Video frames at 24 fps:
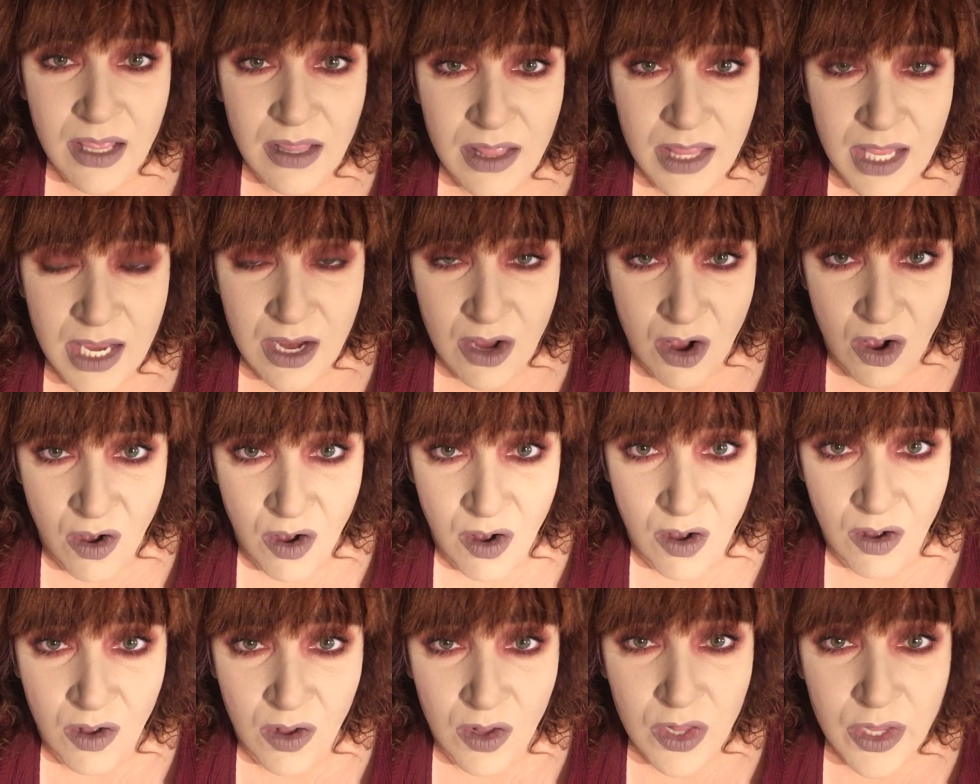They
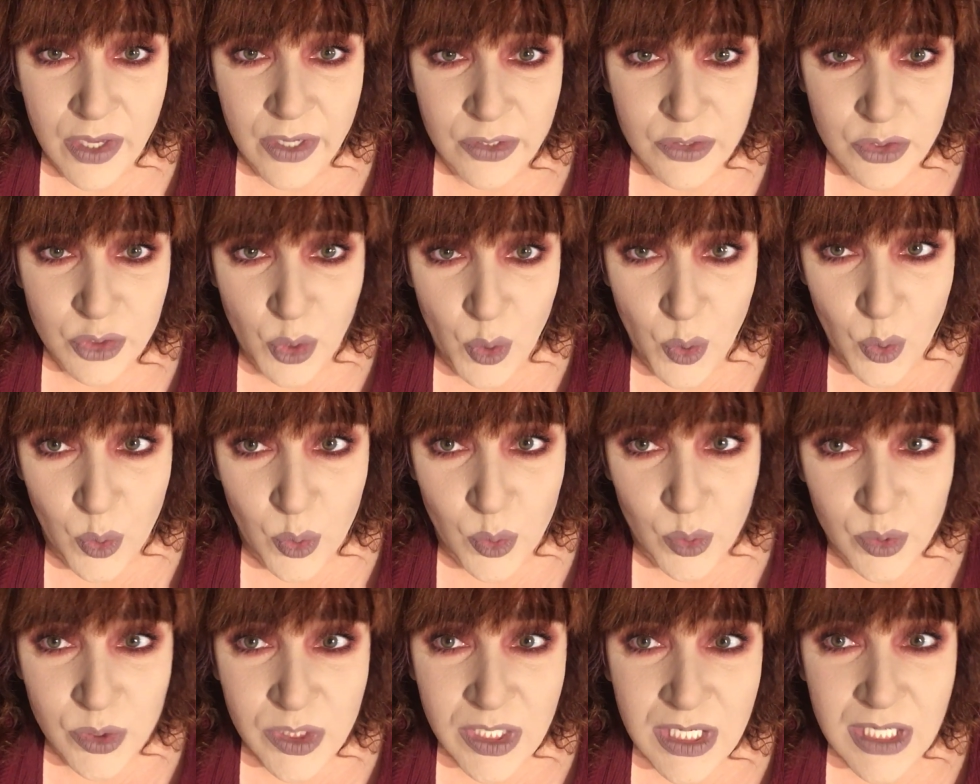all
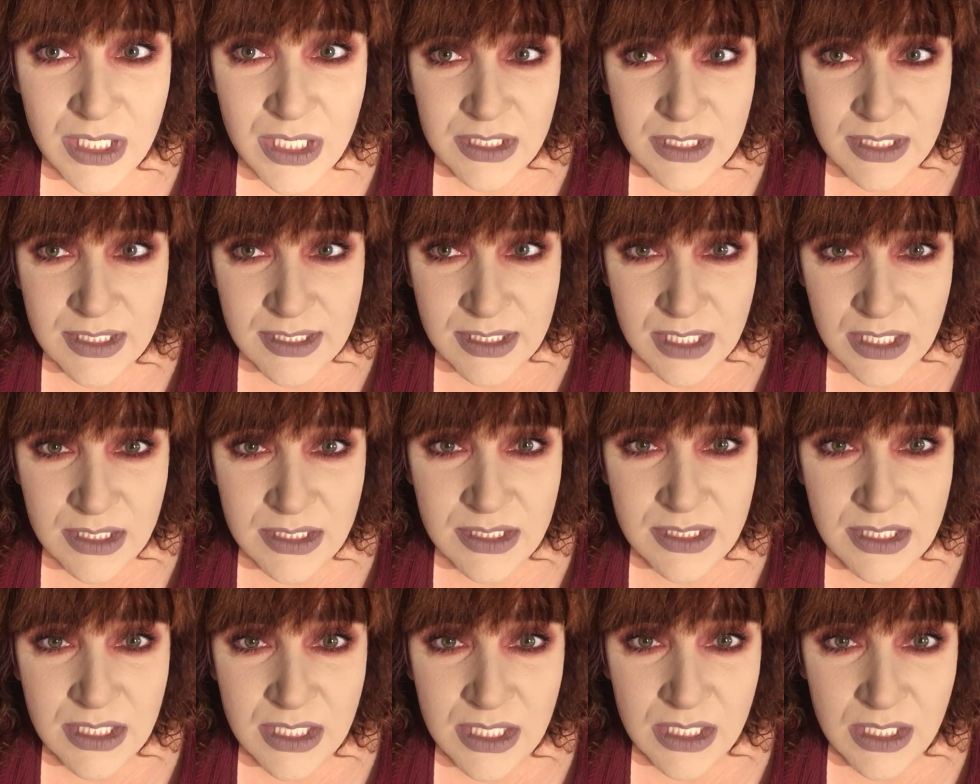told
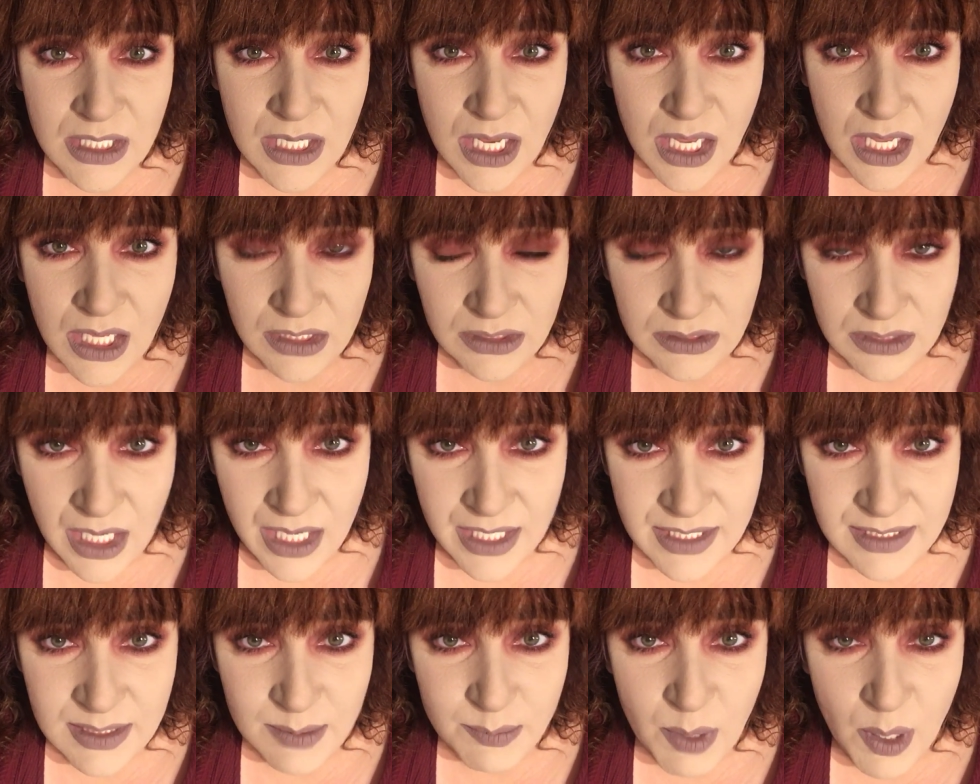disgusting
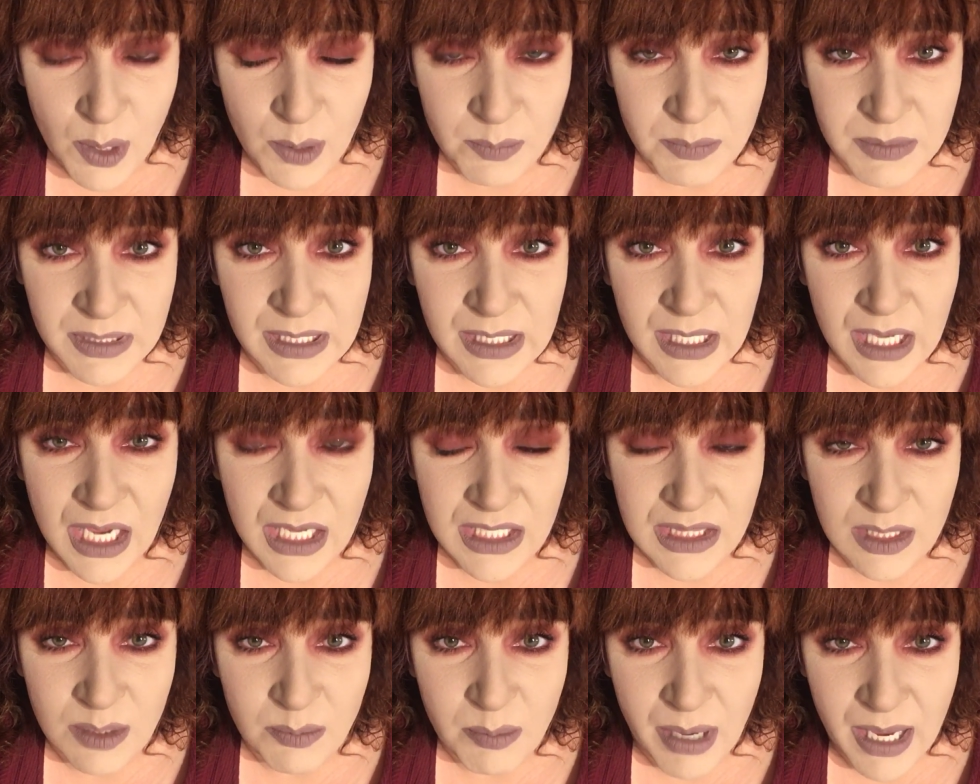lies about me
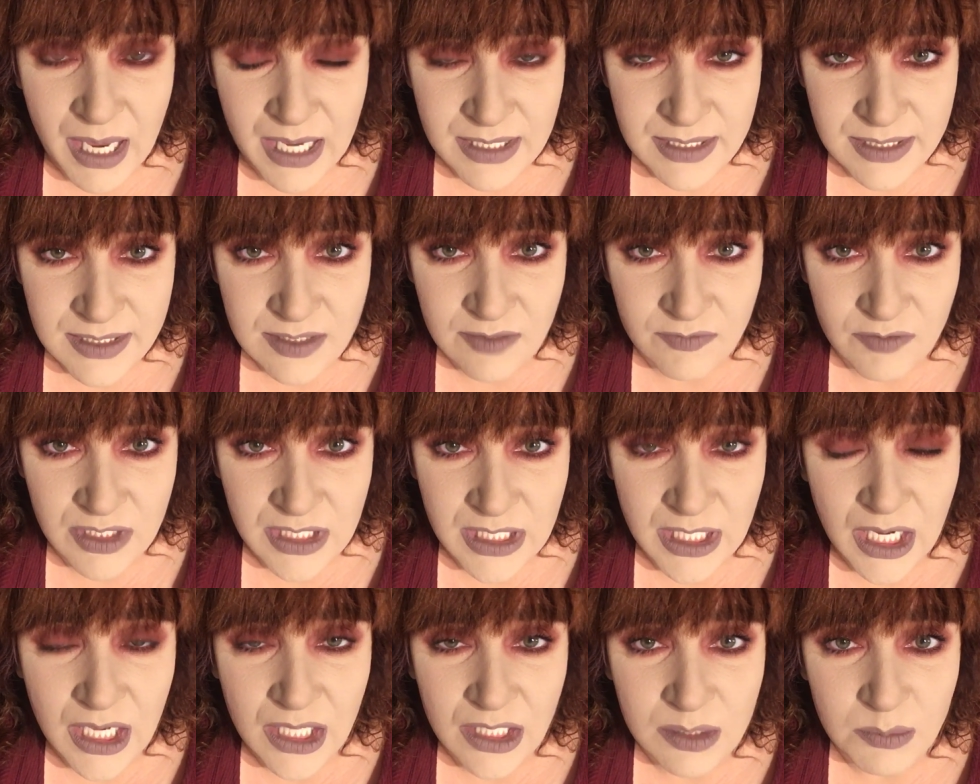at the behest of the
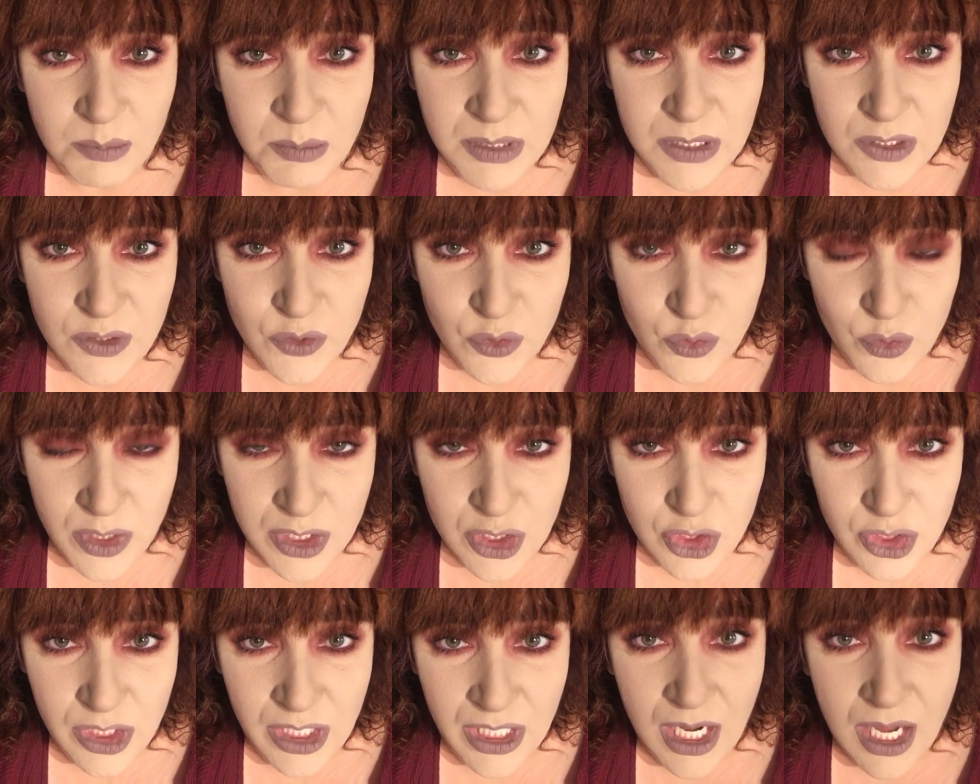Yale
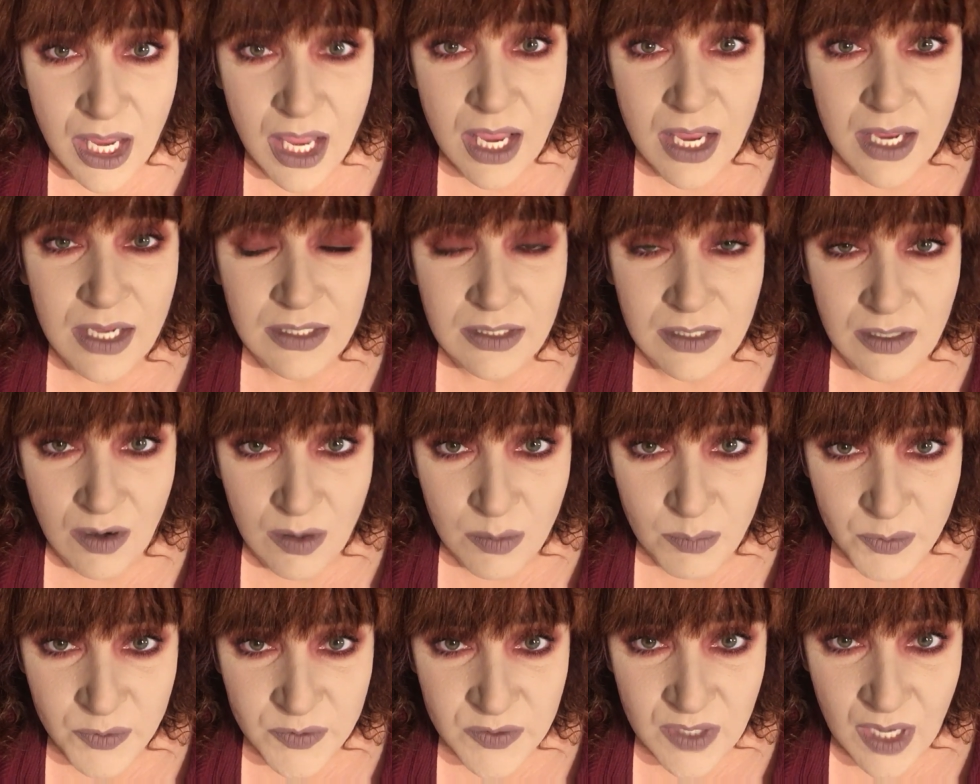administration that
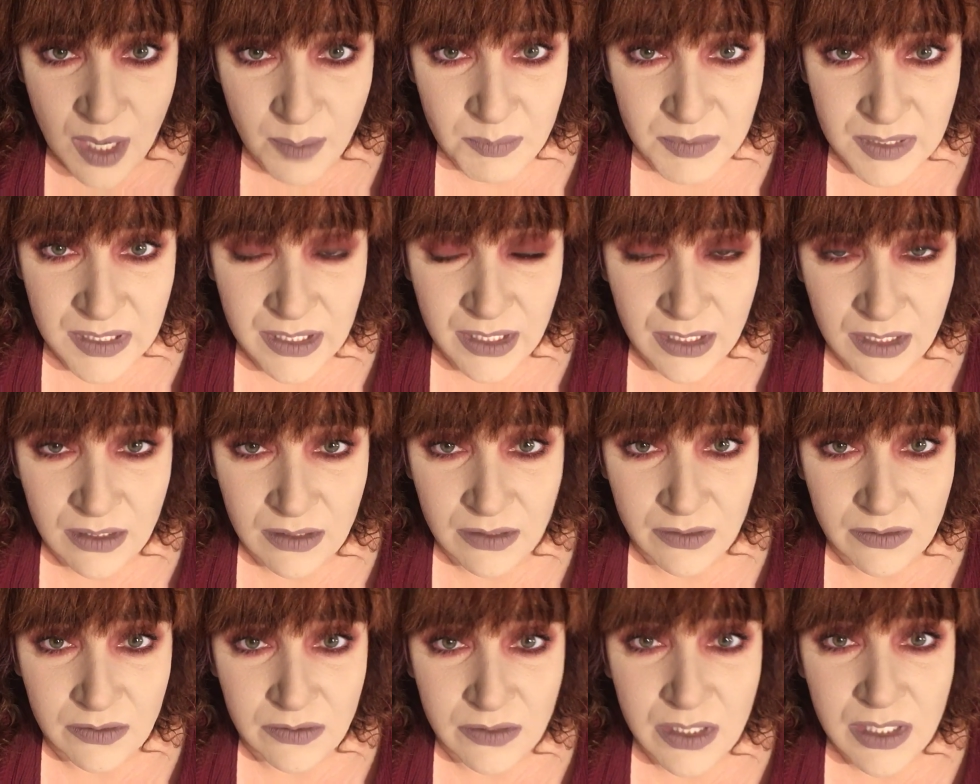almost got me
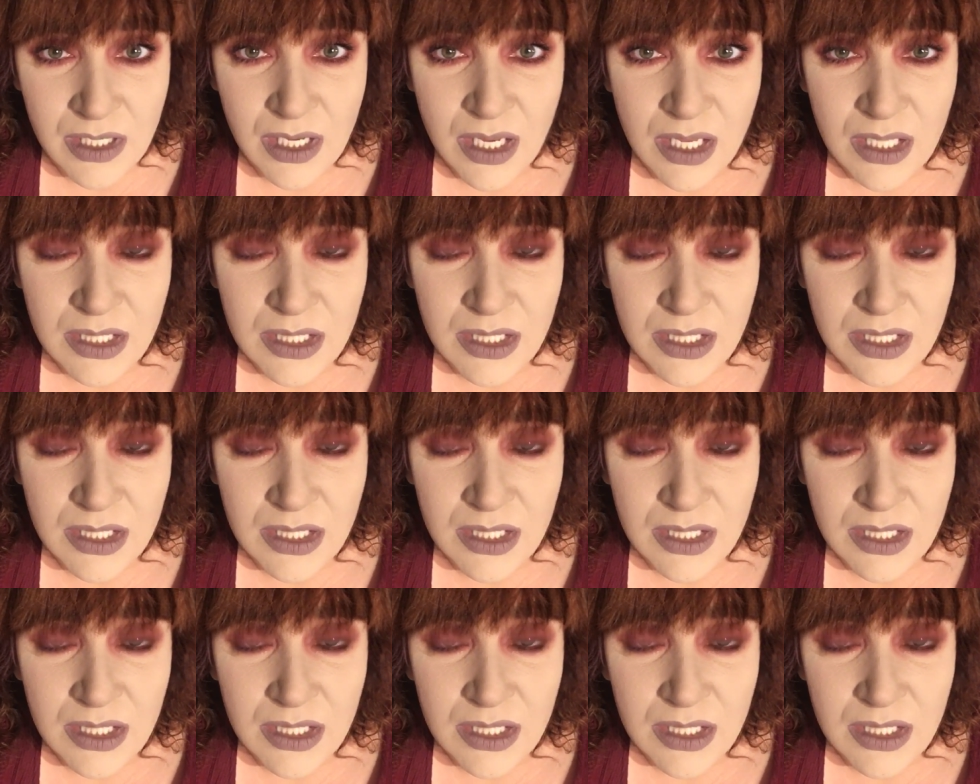killed,